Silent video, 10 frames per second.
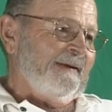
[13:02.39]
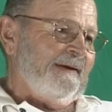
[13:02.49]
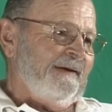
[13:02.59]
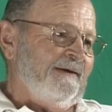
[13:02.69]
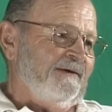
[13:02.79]

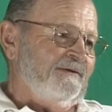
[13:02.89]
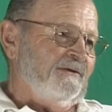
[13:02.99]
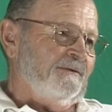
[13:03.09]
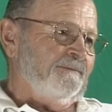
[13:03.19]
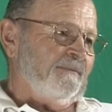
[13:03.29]
And
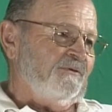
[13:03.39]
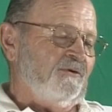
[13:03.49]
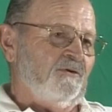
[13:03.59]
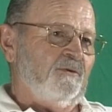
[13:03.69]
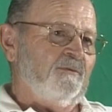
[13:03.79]
um,
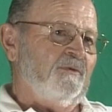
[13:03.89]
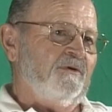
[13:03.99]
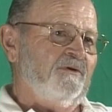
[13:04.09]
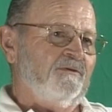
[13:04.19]
so my